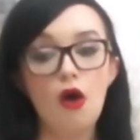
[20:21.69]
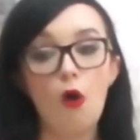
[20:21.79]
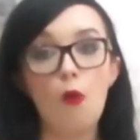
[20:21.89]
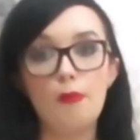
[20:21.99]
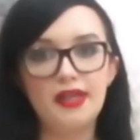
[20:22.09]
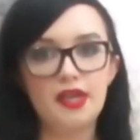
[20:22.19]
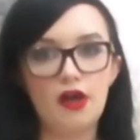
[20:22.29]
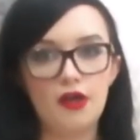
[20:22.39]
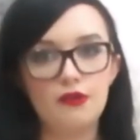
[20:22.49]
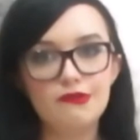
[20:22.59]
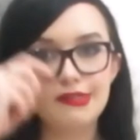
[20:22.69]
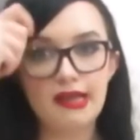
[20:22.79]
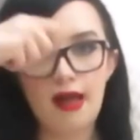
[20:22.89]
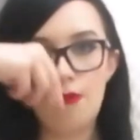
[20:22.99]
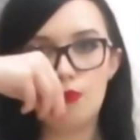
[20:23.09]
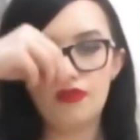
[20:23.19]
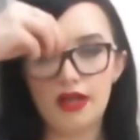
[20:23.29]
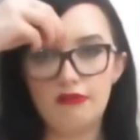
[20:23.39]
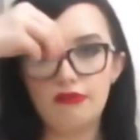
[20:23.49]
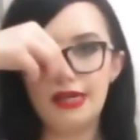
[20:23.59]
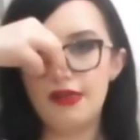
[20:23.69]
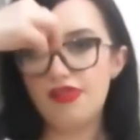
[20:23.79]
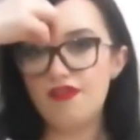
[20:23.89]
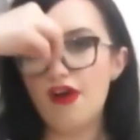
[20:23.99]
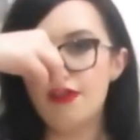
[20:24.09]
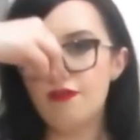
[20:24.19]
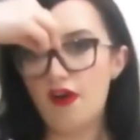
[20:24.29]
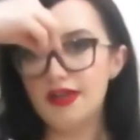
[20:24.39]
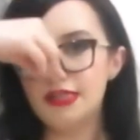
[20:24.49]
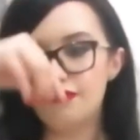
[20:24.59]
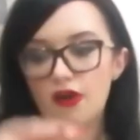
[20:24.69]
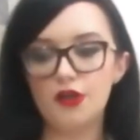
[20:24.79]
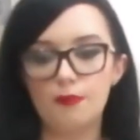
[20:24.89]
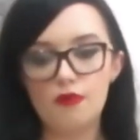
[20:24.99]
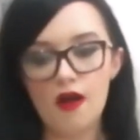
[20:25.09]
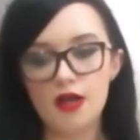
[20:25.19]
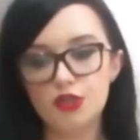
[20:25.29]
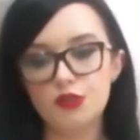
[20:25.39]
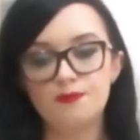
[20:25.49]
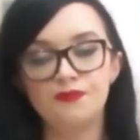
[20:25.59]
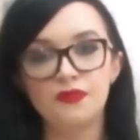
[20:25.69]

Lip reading: on my nose, with like a really fine definer brush.